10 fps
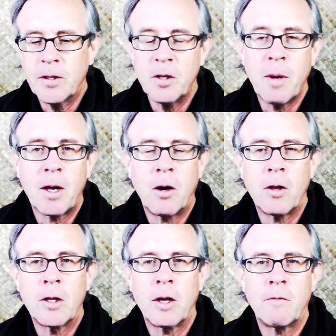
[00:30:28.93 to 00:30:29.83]
As you might
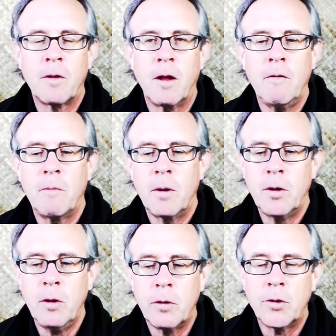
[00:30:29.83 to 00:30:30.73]
call it tough love, but
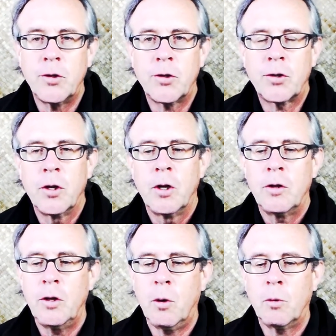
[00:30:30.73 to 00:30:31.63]
no, it's just
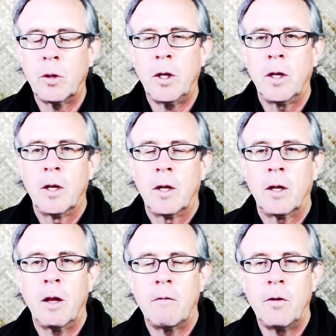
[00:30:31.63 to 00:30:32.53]
the only
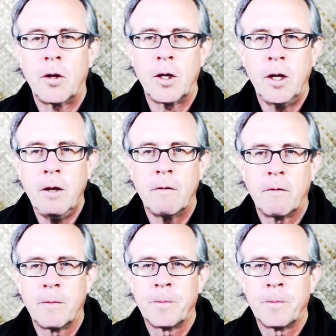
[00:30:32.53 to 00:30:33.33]
love you can give.